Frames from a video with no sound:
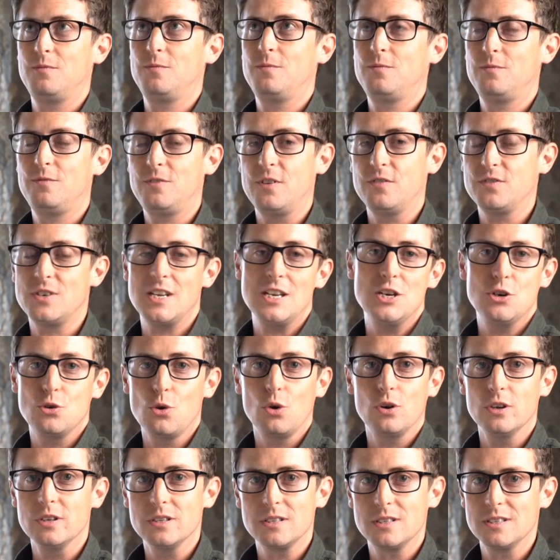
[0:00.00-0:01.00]

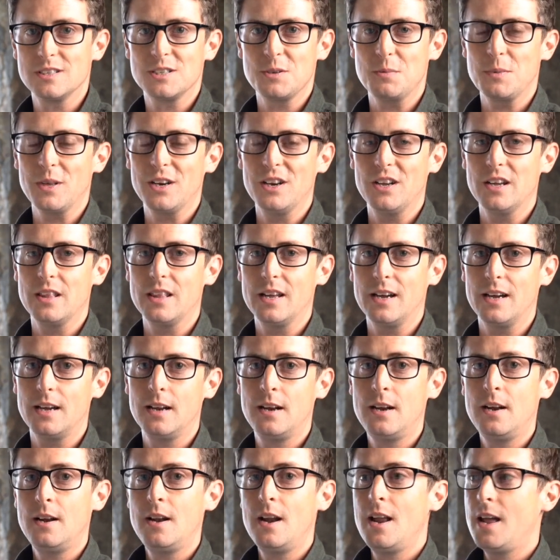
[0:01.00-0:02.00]
$15, something like that.
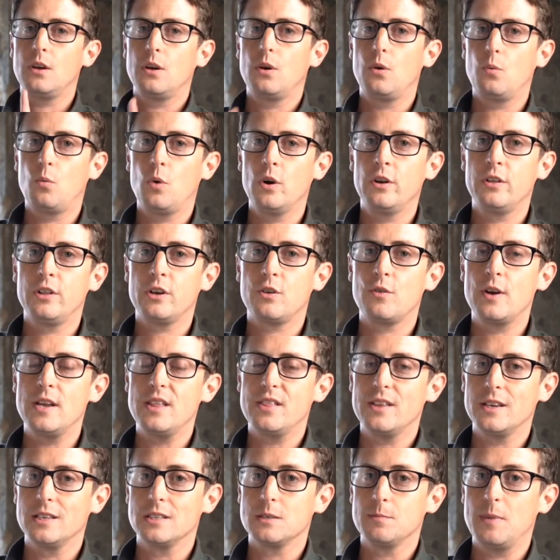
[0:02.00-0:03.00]
One of the great
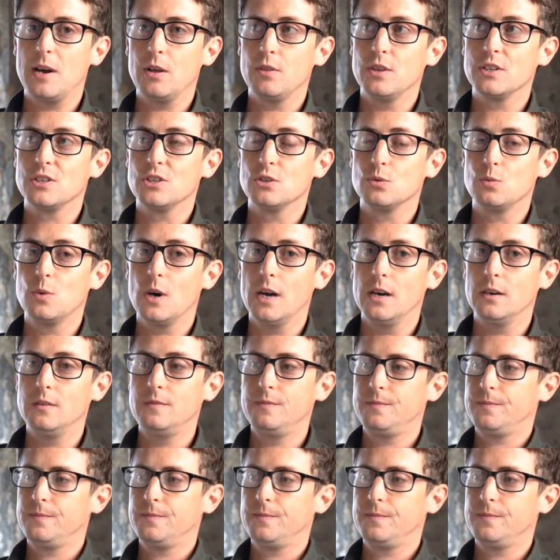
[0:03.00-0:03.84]
things about this as well